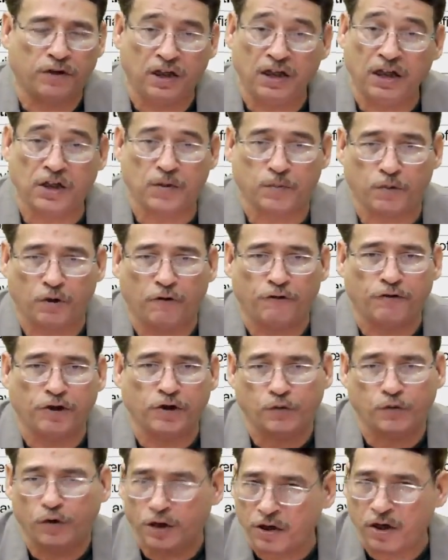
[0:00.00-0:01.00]

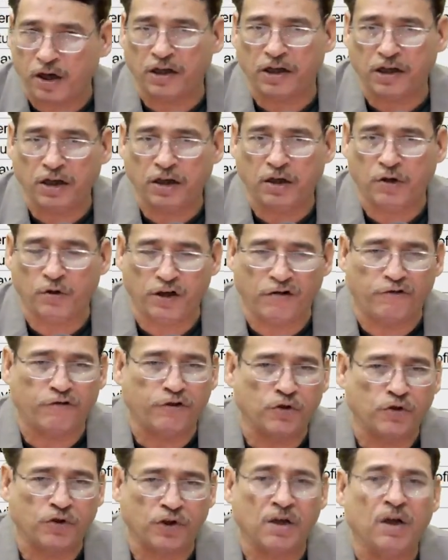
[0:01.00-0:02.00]
profits would continue in
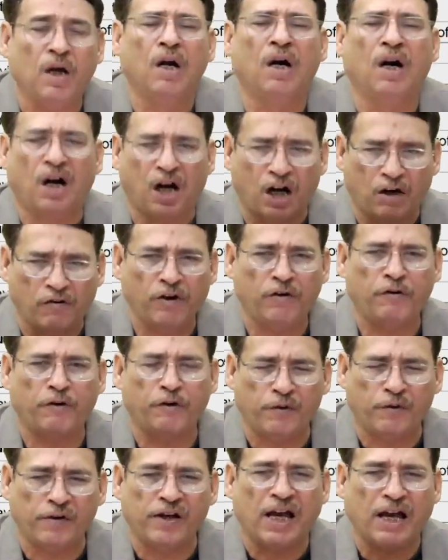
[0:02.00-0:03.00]
future. However, we
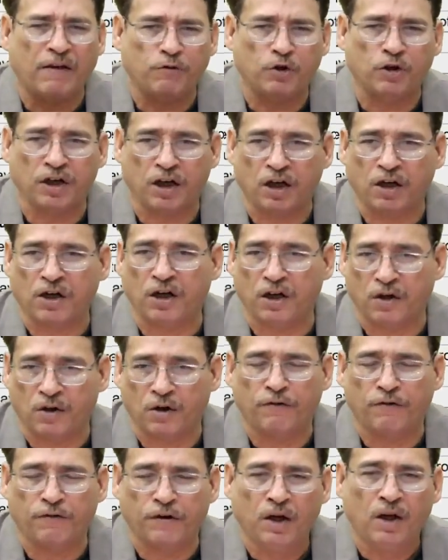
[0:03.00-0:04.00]
will have to take care
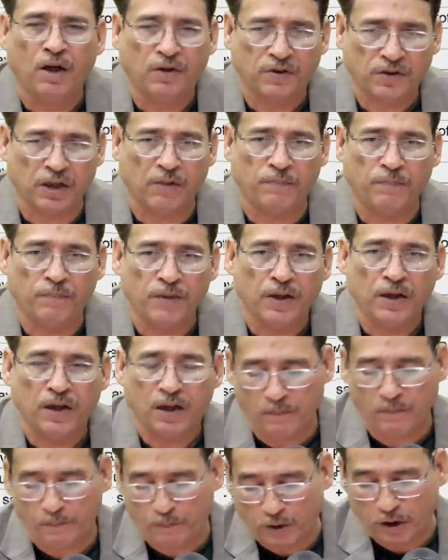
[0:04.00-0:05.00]
of some
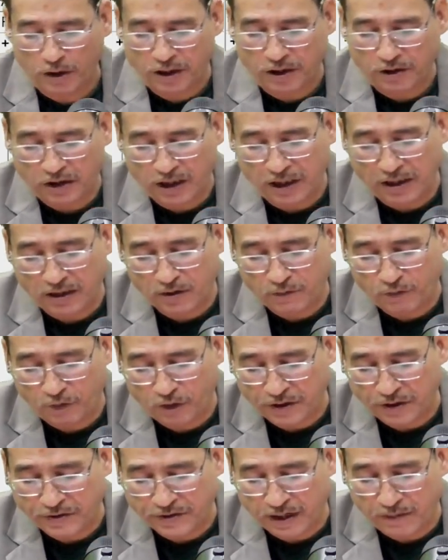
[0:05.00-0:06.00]
important things. For
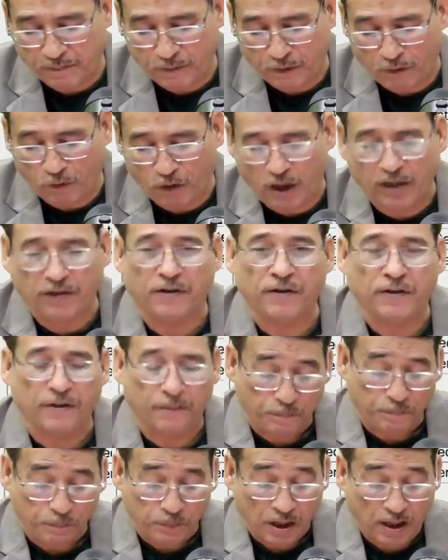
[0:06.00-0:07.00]
example, 1.
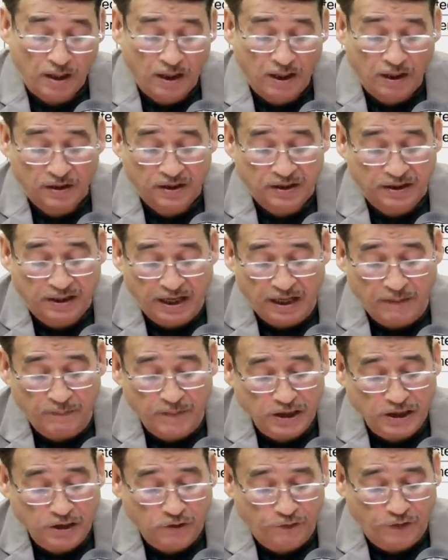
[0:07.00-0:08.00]

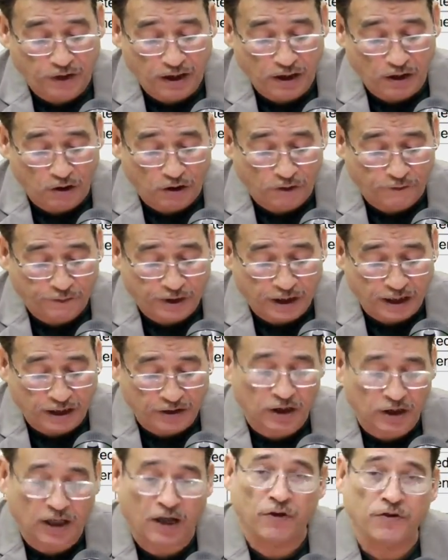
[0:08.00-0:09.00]
Chemist fee of
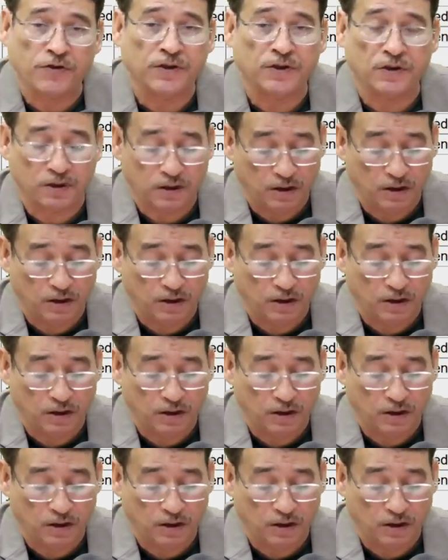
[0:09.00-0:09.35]
10,000.